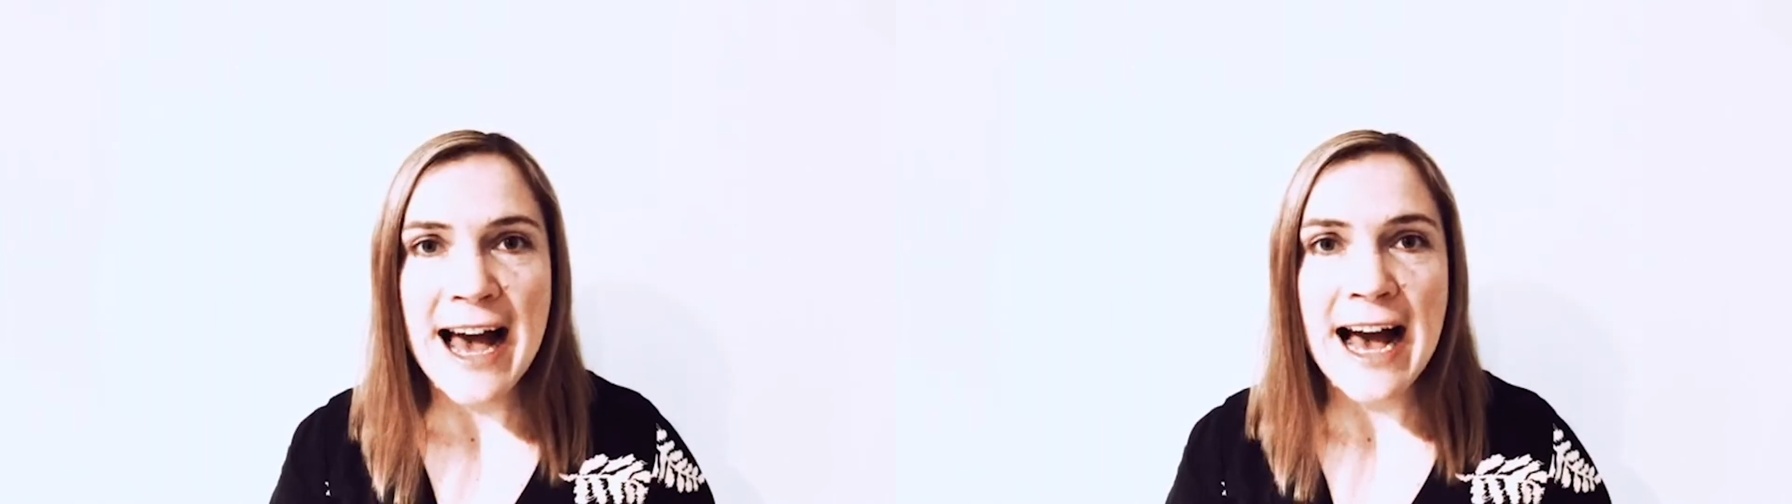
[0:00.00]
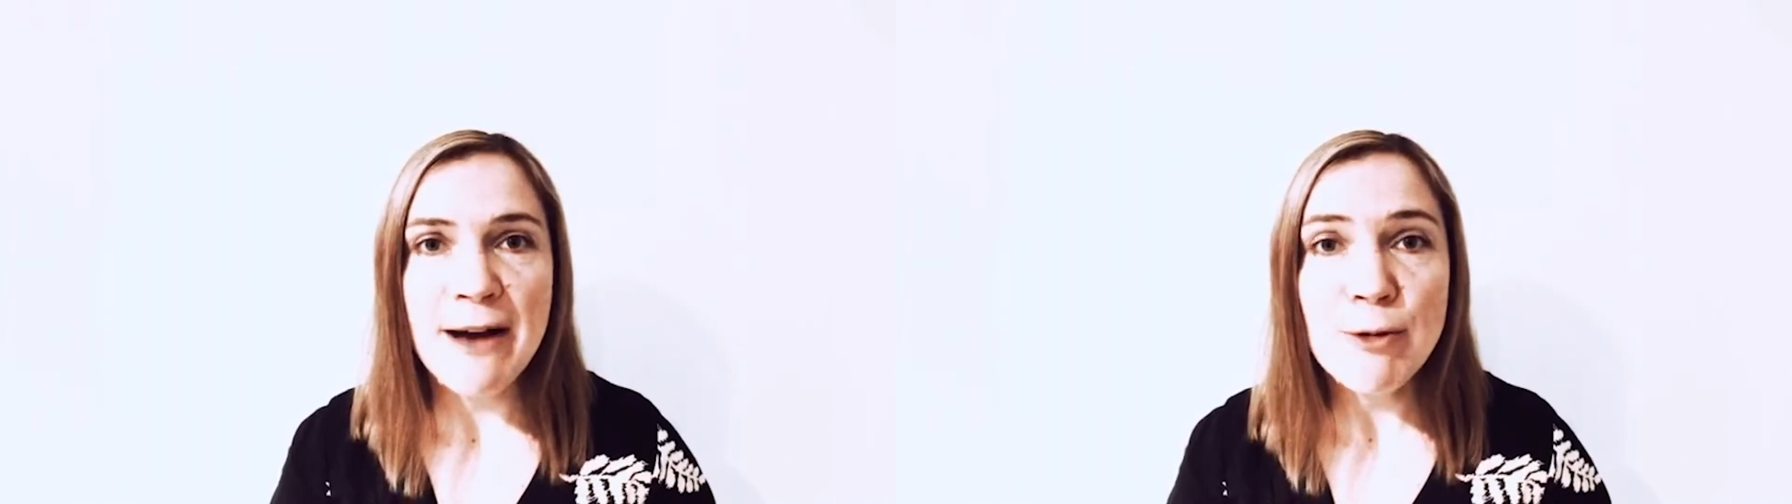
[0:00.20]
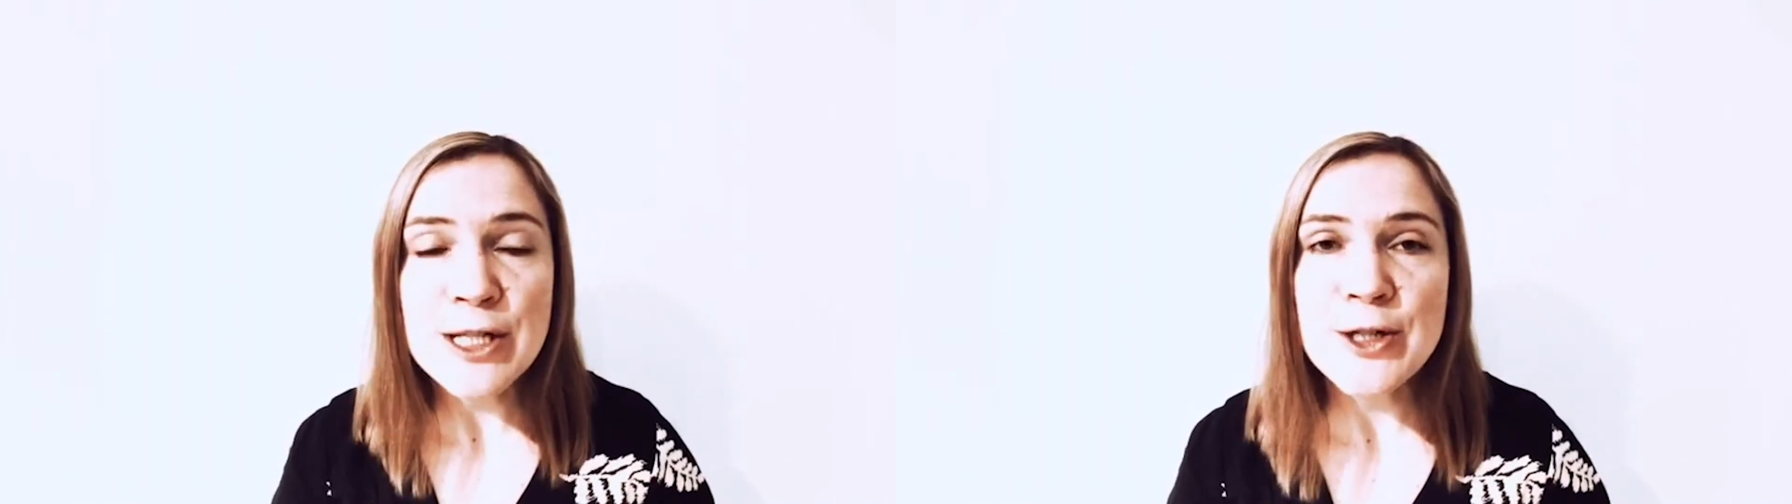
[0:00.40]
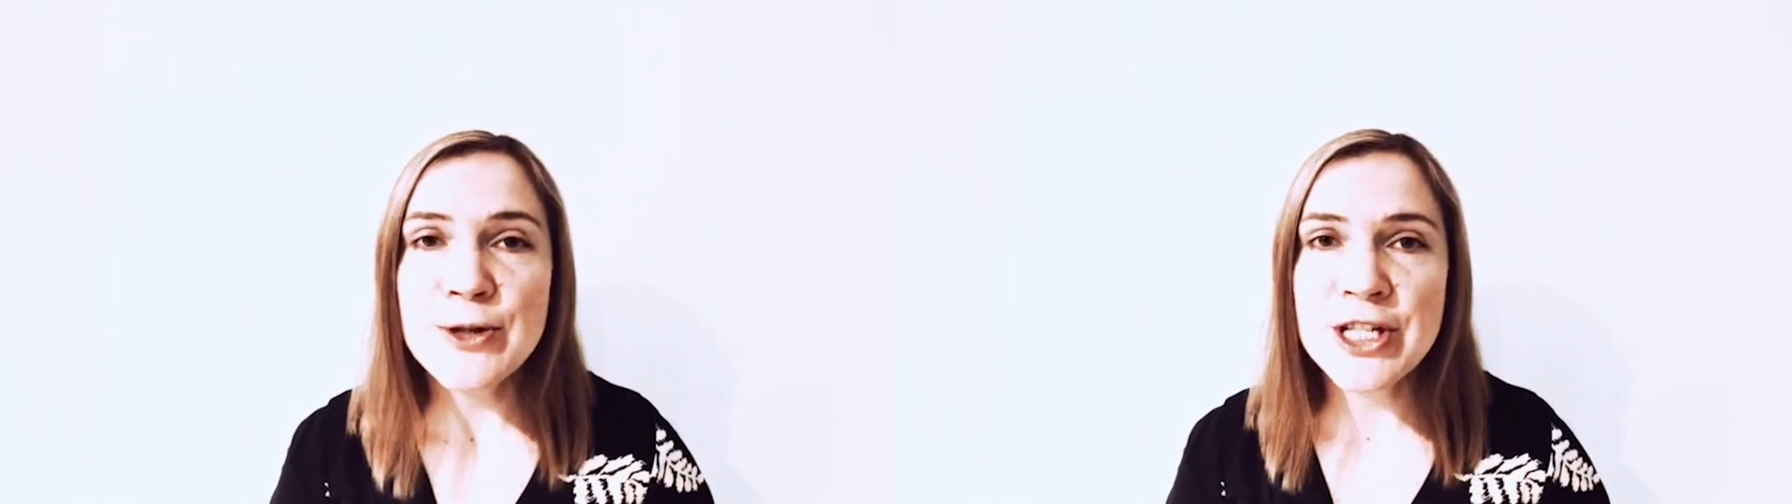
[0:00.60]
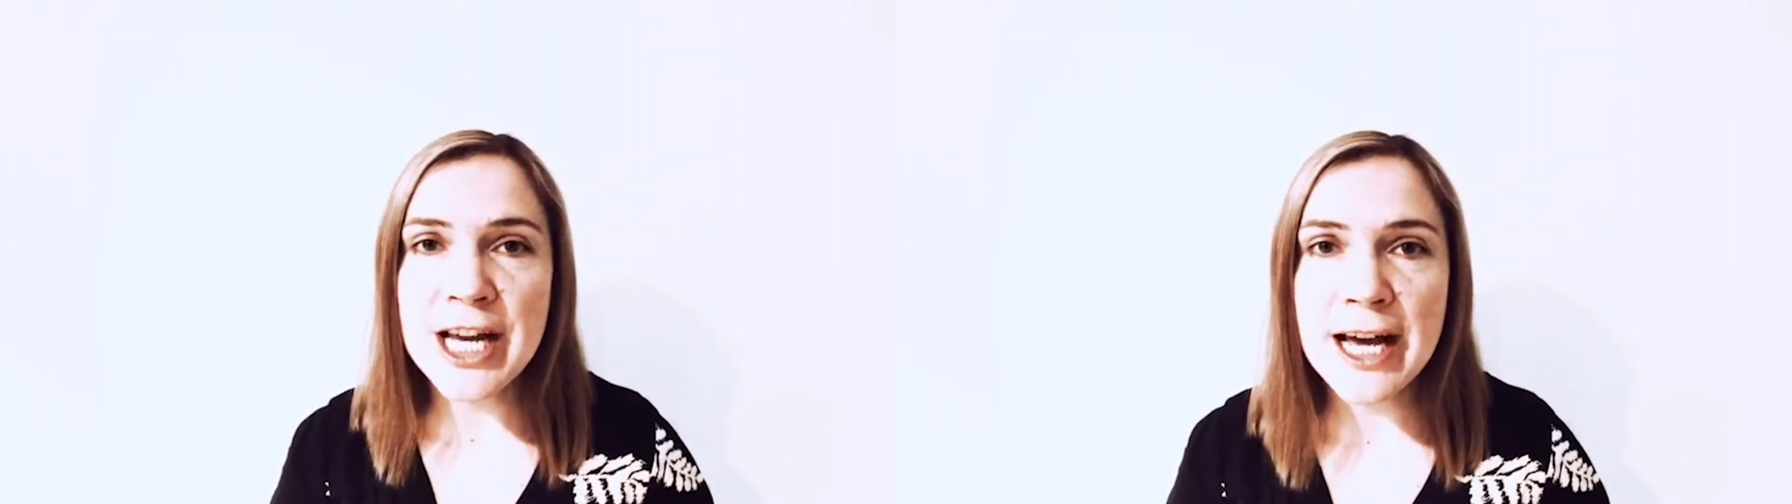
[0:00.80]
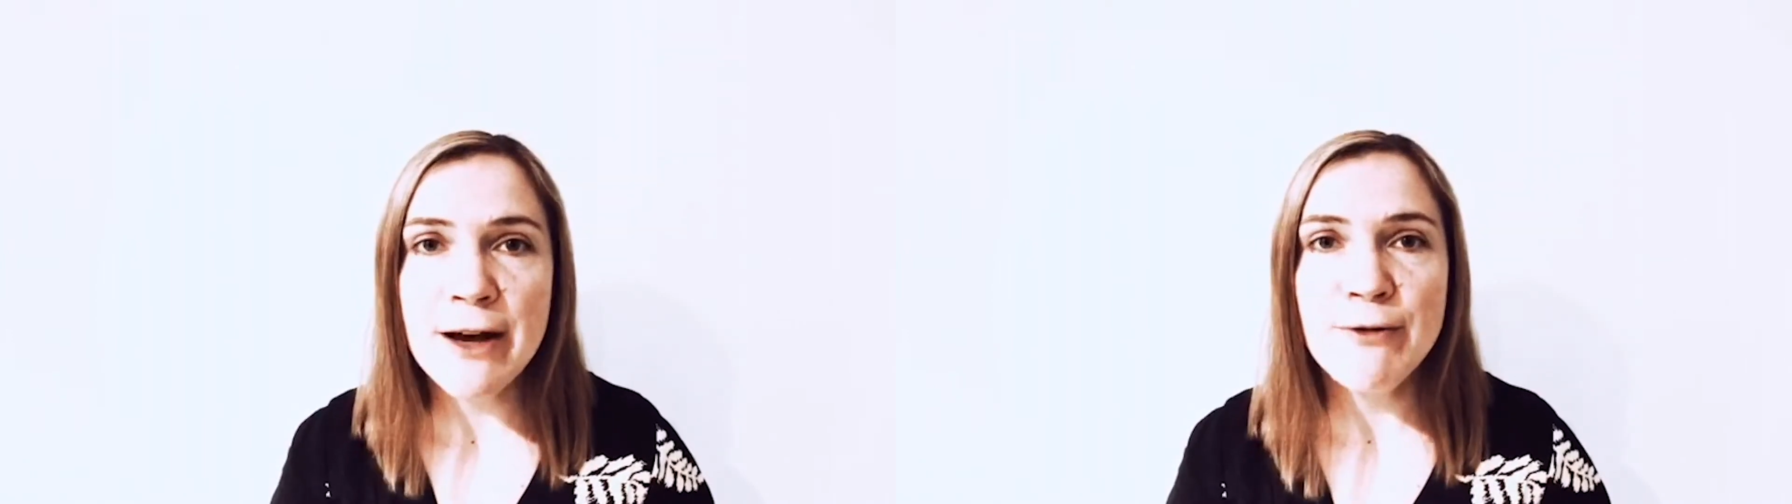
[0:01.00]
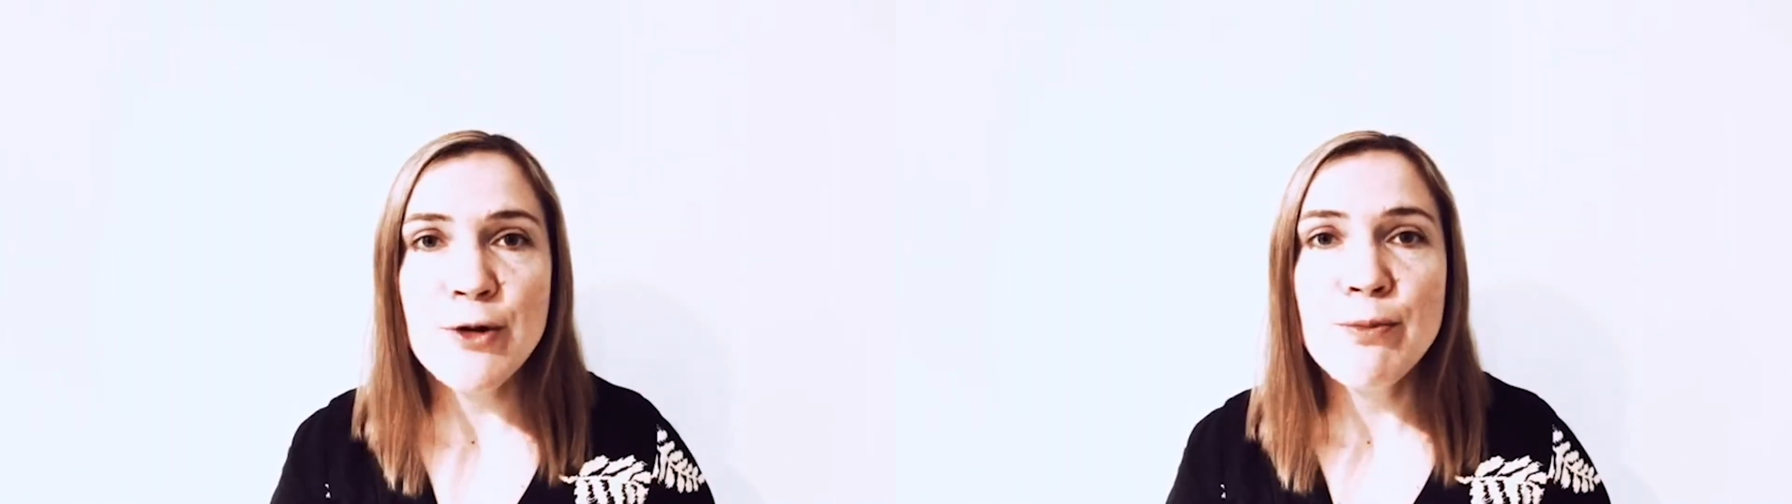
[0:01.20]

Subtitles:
I wanted to share a few